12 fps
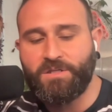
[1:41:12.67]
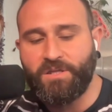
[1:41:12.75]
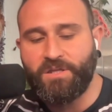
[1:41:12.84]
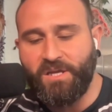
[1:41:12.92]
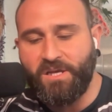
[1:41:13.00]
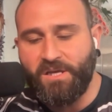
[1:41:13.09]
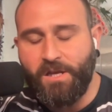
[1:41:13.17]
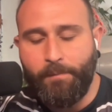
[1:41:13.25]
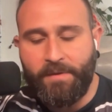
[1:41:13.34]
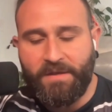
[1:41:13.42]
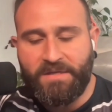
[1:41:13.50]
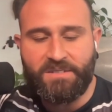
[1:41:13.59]
to the
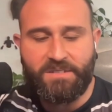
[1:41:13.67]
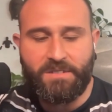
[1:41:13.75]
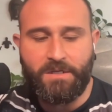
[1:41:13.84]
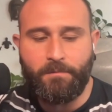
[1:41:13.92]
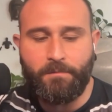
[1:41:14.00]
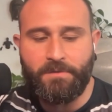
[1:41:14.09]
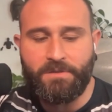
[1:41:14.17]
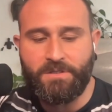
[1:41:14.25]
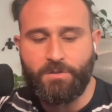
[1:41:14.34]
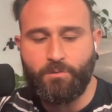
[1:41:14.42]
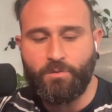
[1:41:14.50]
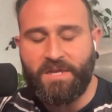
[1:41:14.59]
economic systems
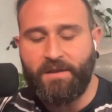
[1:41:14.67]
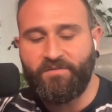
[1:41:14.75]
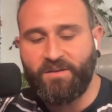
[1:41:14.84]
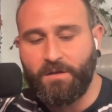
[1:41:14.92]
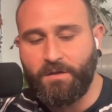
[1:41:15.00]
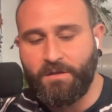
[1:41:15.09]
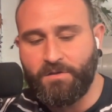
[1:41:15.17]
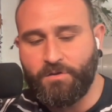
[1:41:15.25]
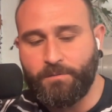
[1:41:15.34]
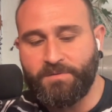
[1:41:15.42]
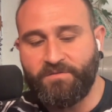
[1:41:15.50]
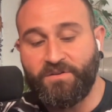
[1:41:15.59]
to what's having in
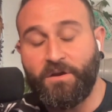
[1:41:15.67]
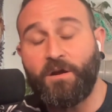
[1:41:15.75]
terms of